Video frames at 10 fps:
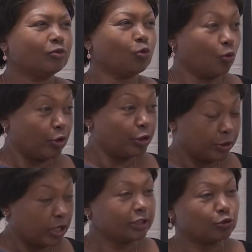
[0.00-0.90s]
When
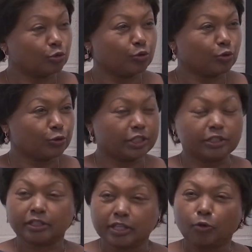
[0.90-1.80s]
we got to
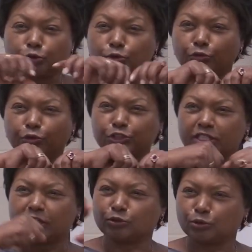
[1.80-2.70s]
Burundi, that was the
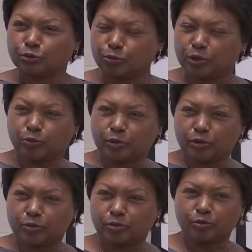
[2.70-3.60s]
first thing to do,
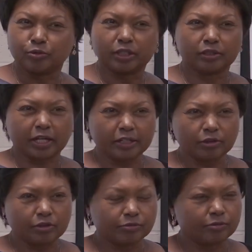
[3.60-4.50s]
we
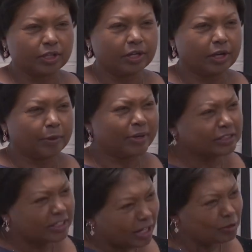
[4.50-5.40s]
kind of.
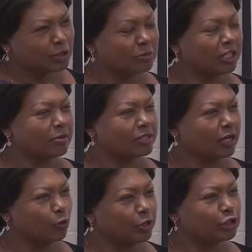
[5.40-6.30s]
But now sometimes
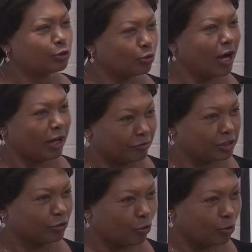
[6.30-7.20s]
I wish to have
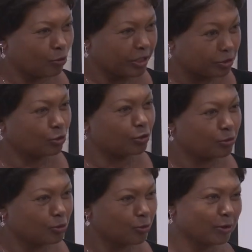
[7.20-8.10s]
it for
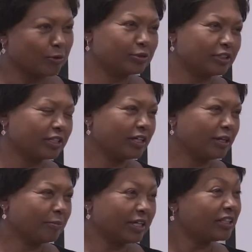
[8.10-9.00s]
historical records.
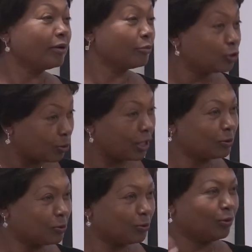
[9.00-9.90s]
But I'm the one
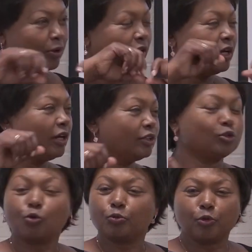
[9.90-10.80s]
who,
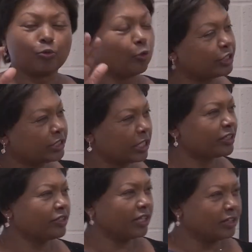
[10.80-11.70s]
you know, we were
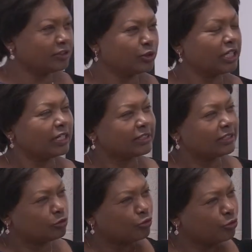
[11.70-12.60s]
just there and we said,
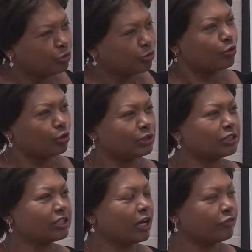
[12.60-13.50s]
let's throw
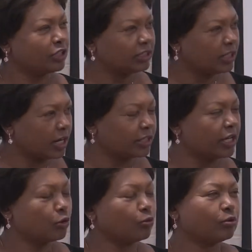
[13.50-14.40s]
this stuff in the
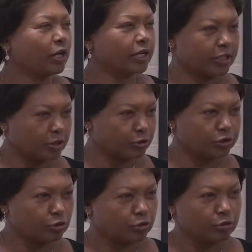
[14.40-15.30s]
Akanyaru. Akanyaru
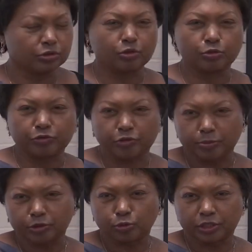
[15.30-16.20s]
is the river
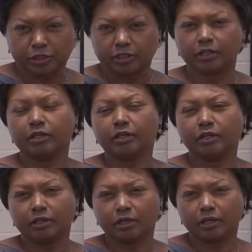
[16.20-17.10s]
between
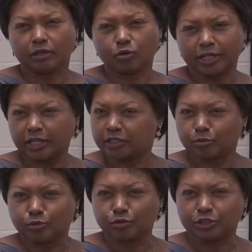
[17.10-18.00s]
Rwanda
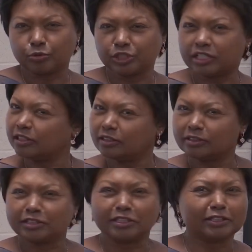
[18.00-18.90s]
and Burundi. We said,
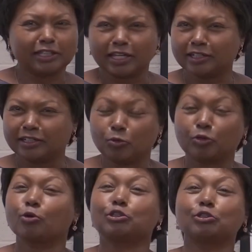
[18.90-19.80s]
this is the end.
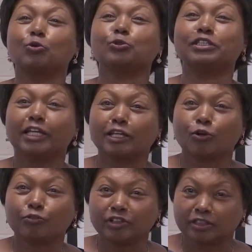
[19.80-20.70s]
We thought it was the end
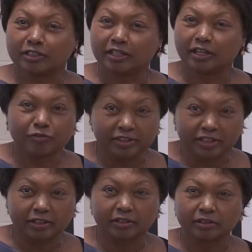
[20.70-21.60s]
of it,
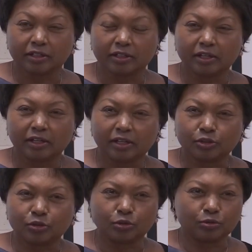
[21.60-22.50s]
everything.
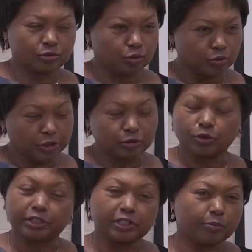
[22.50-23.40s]
You know, you were
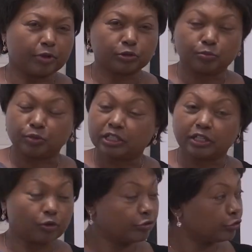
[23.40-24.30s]
talking about being
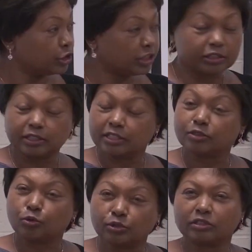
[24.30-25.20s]
a refugee.
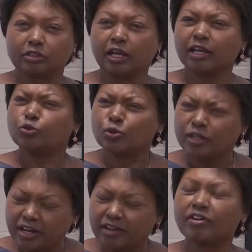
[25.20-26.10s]
That's what, you
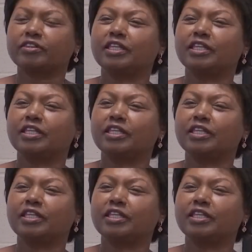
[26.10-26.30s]
never